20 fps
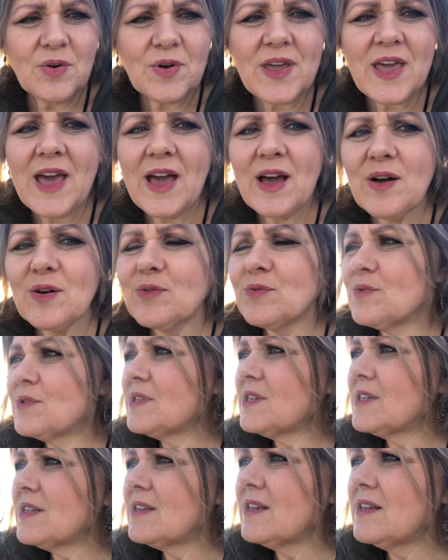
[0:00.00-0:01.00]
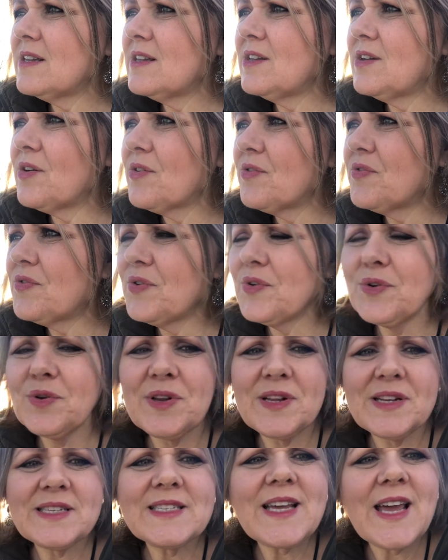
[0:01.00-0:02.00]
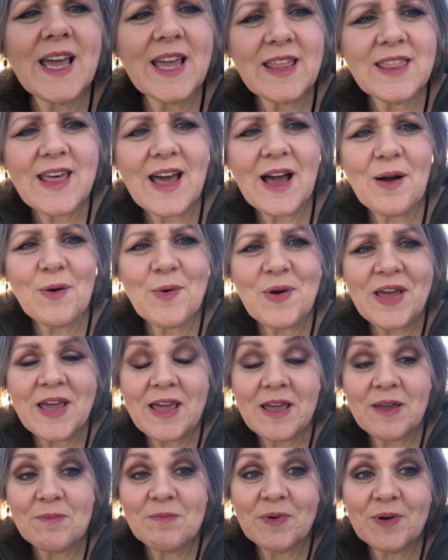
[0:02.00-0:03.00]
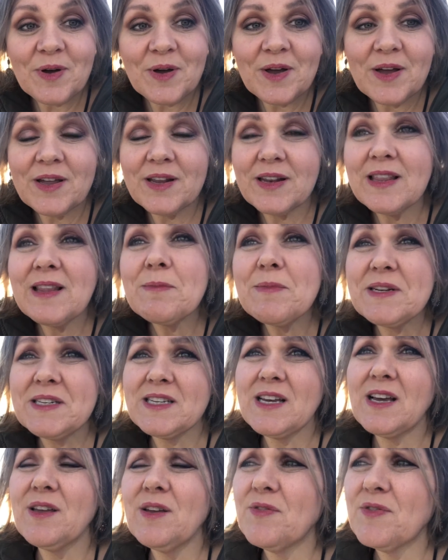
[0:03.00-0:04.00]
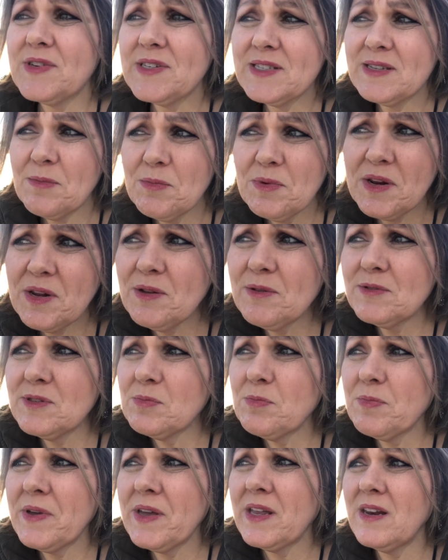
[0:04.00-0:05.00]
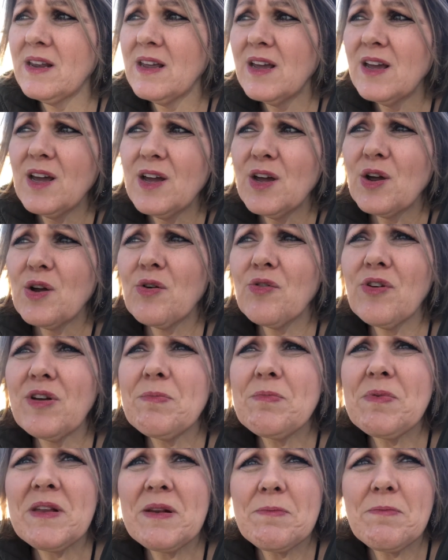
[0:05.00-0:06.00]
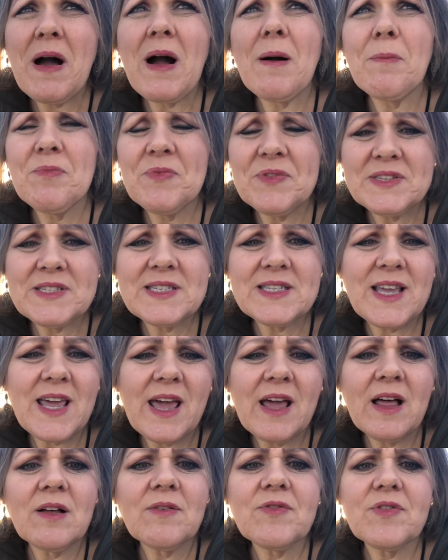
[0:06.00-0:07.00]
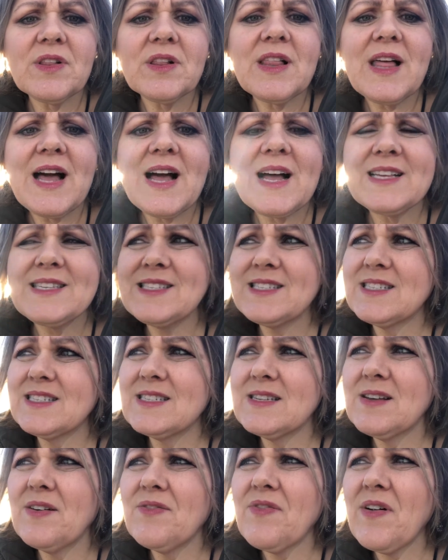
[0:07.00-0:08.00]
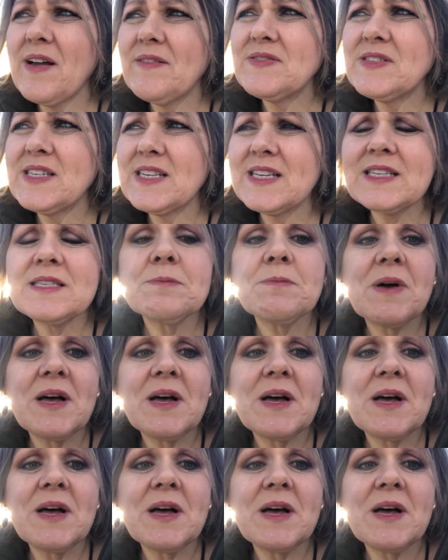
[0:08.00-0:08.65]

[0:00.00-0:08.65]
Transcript: count your food intake that way, but let me tell you, for someone who's been creeping up the scale for the last 5-6